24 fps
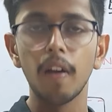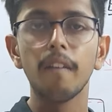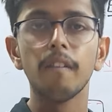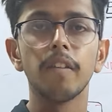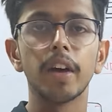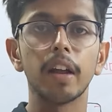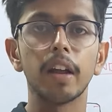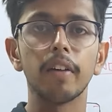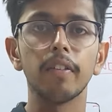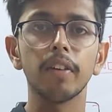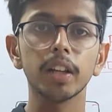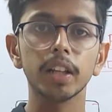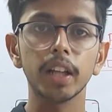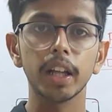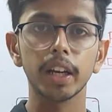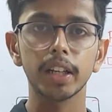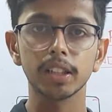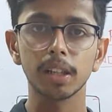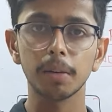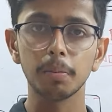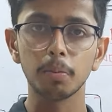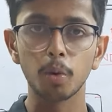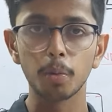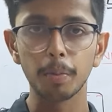Whenever there is
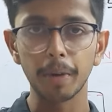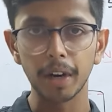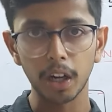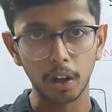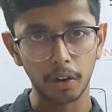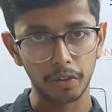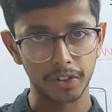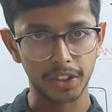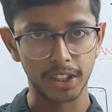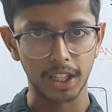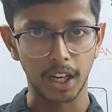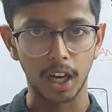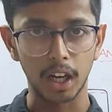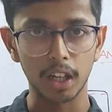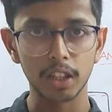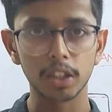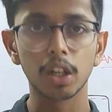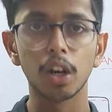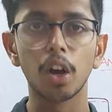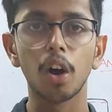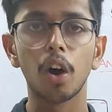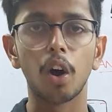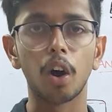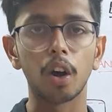a movement of charge
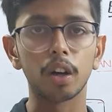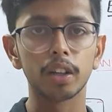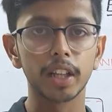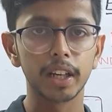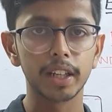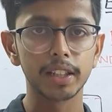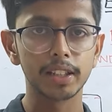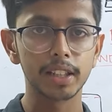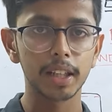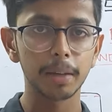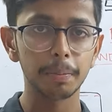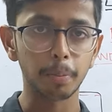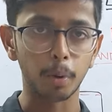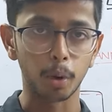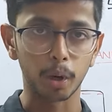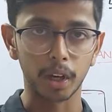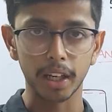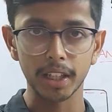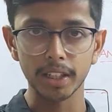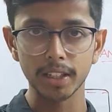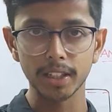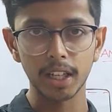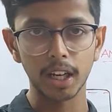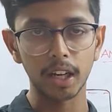or there is a
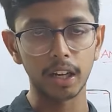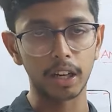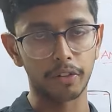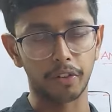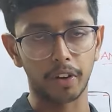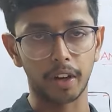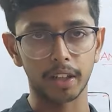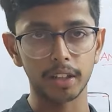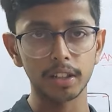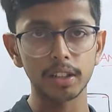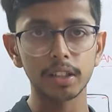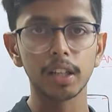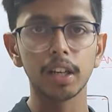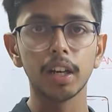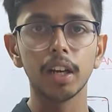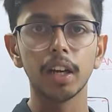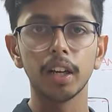potential difference,